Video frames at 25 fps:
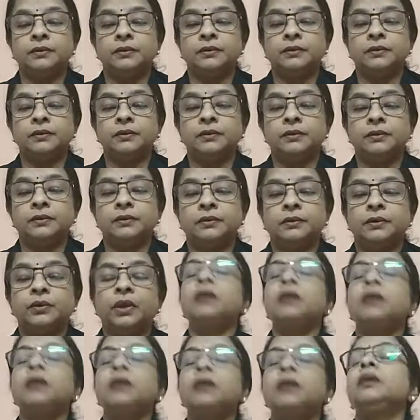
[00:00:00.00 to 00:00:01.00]
Okay,
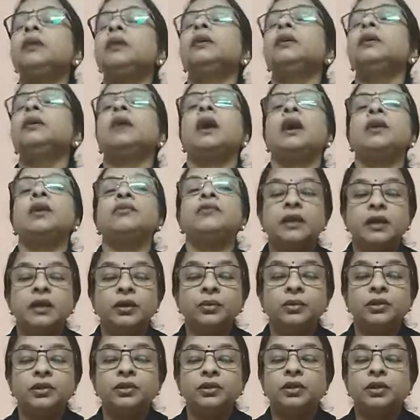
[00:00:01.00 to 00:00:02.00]
are we clear with
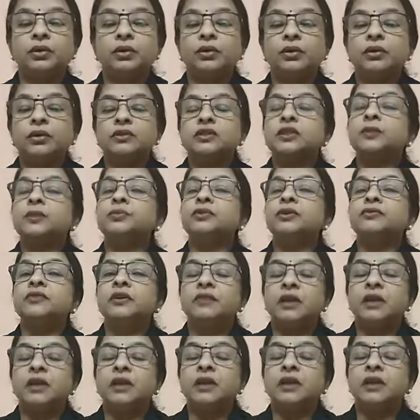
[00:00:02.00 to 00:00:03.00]
the concept of
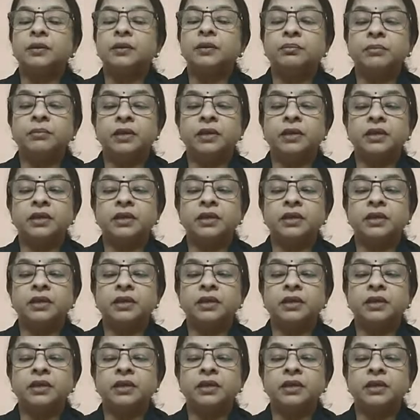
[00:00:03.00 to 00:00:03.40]
development?